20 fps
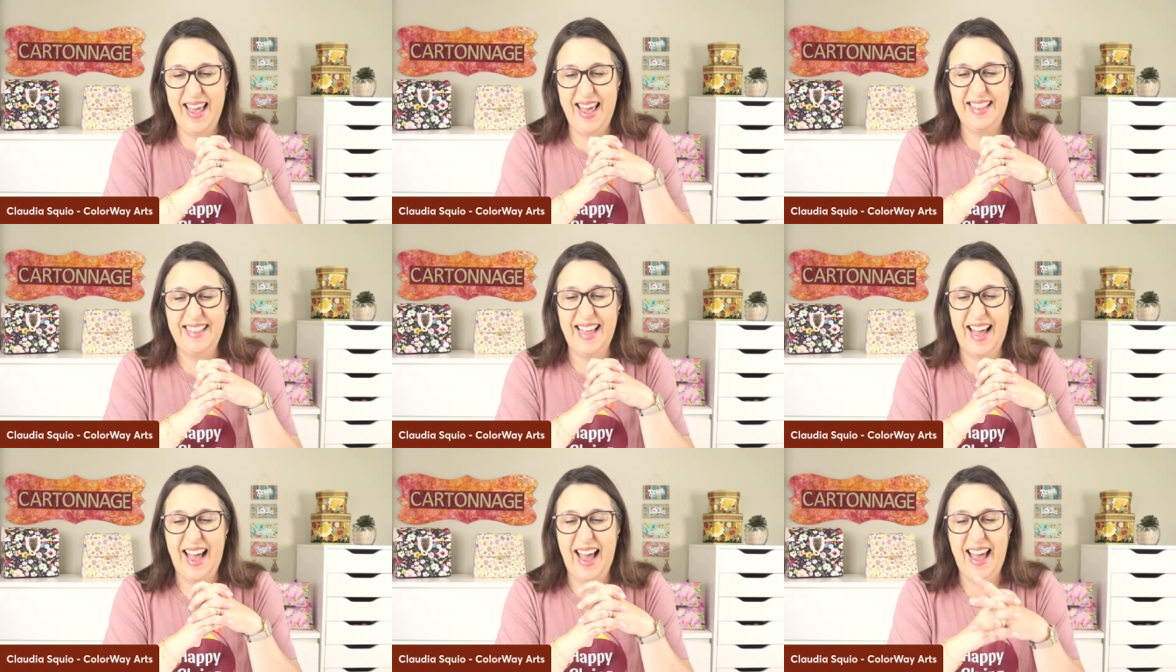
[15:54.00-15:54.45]

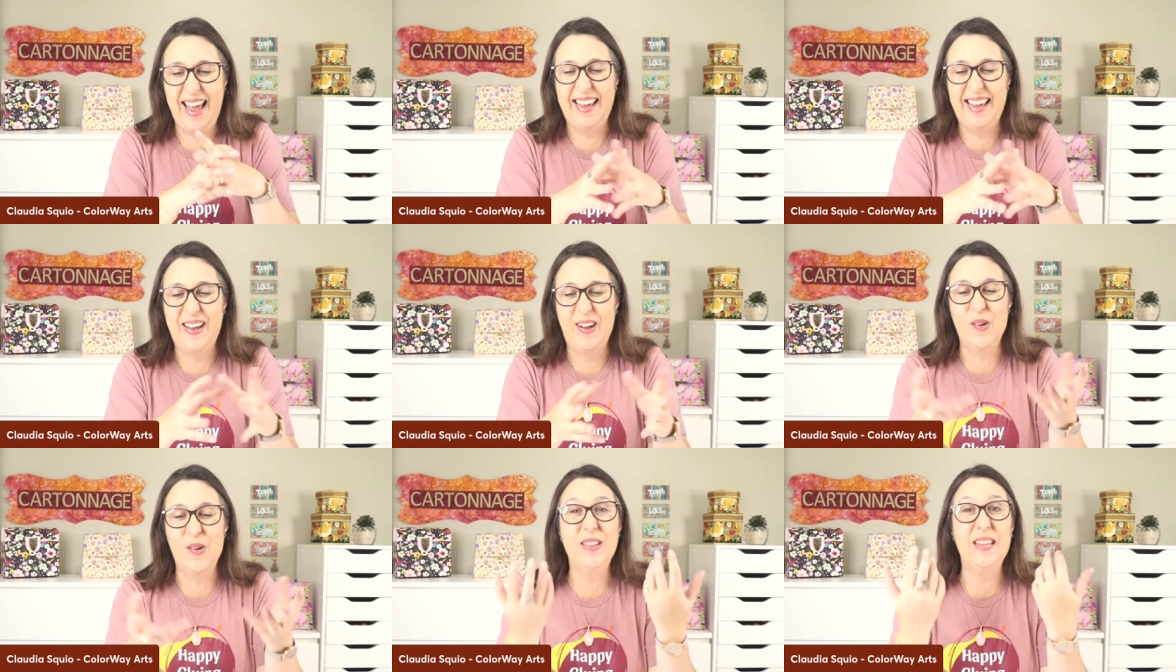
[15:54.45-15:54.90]
and i
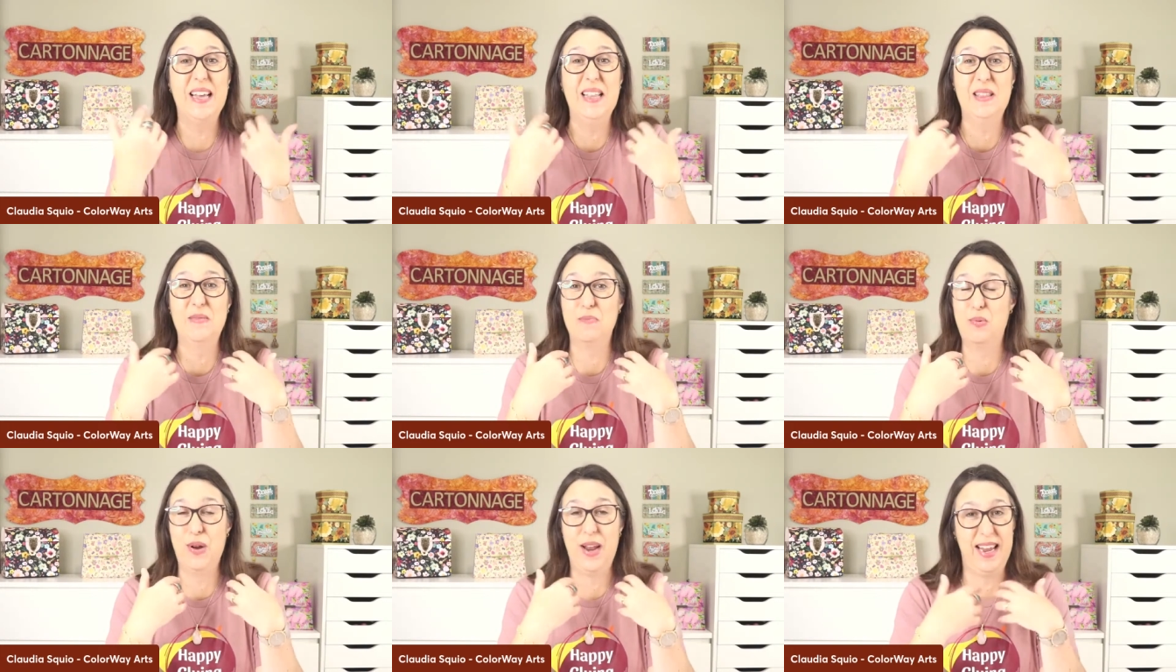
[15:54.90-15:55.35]

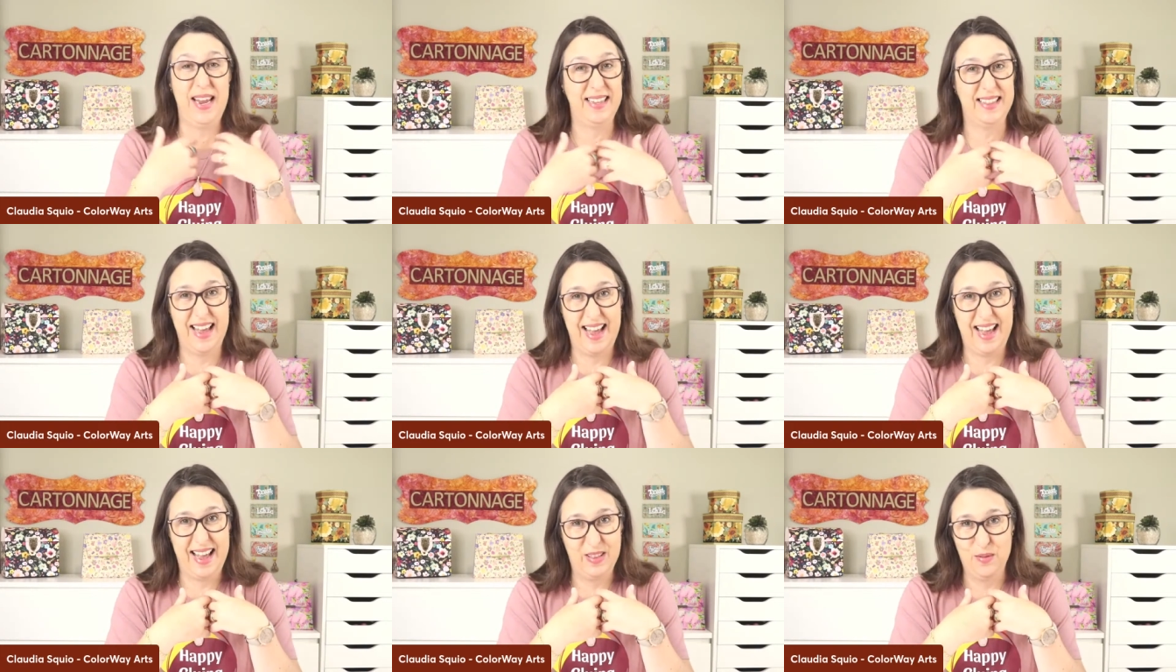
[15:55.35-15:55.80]
couldn't bring
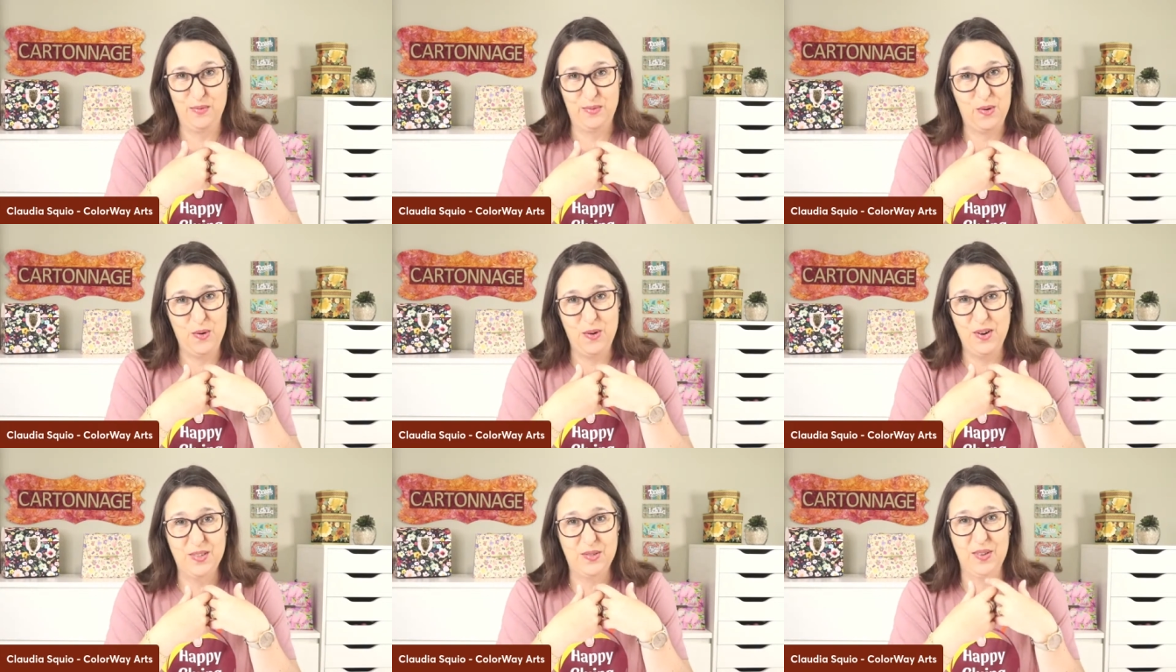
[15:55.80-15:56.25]
that of
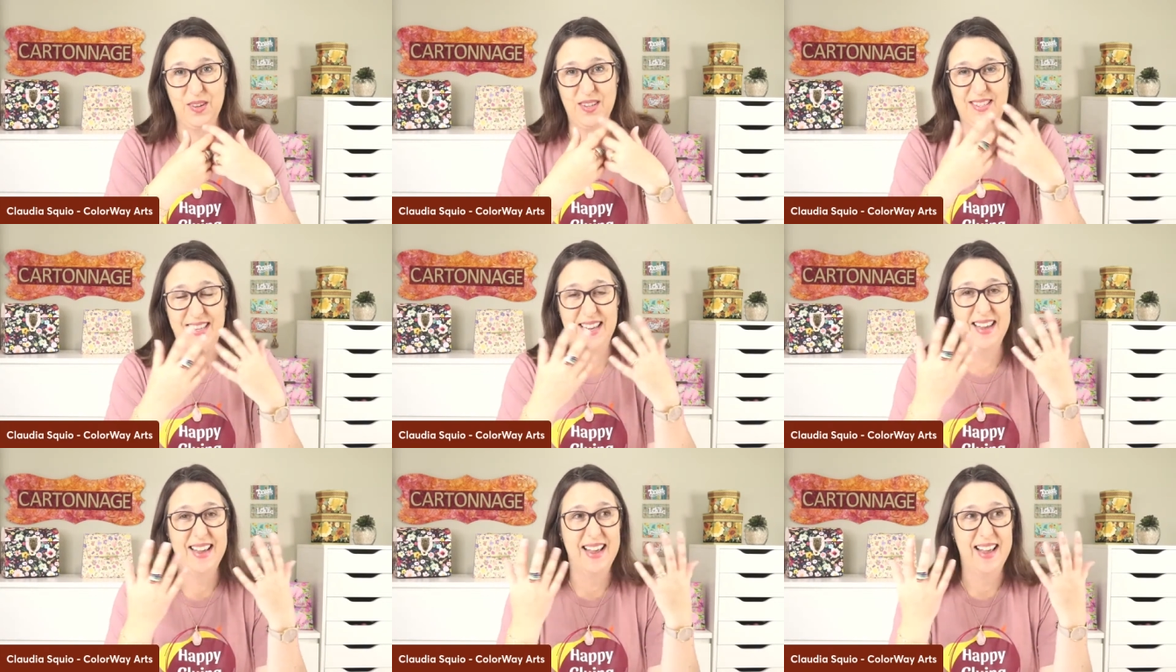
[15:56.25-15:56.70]
course
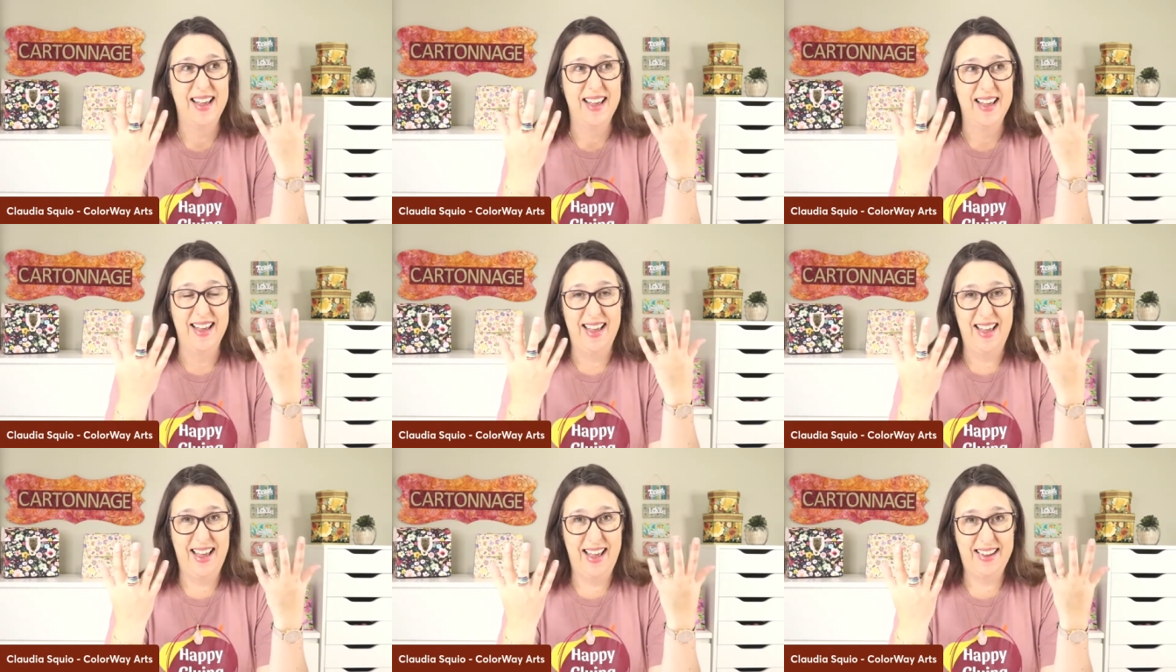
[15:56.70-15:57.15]
was
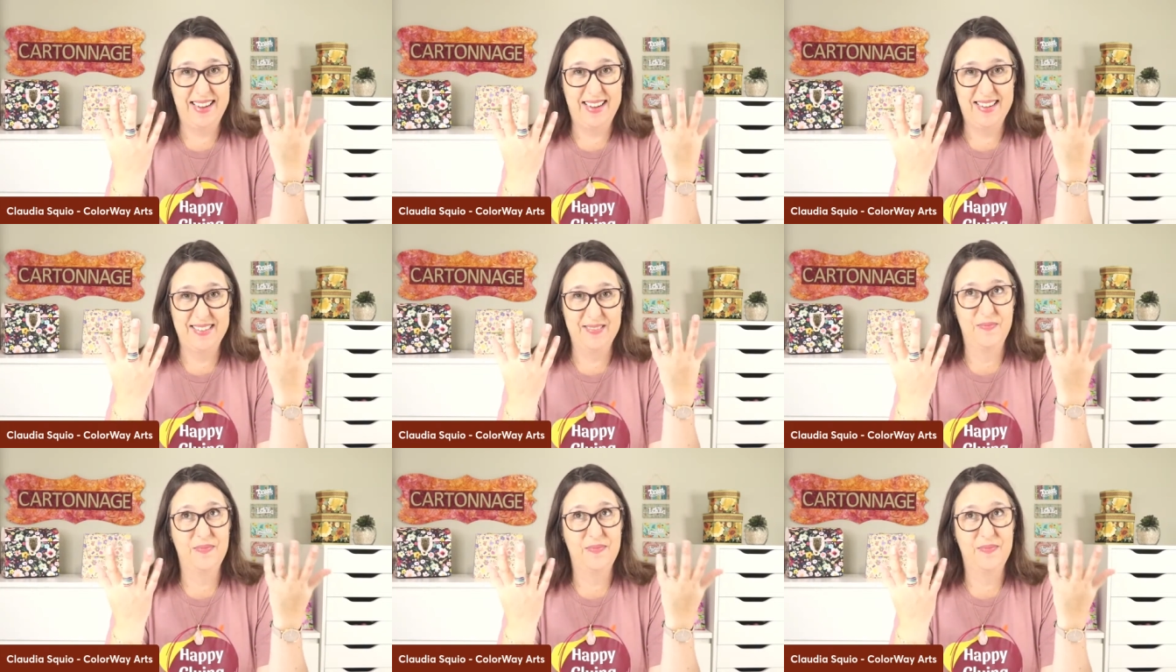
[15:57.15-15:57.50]
eh,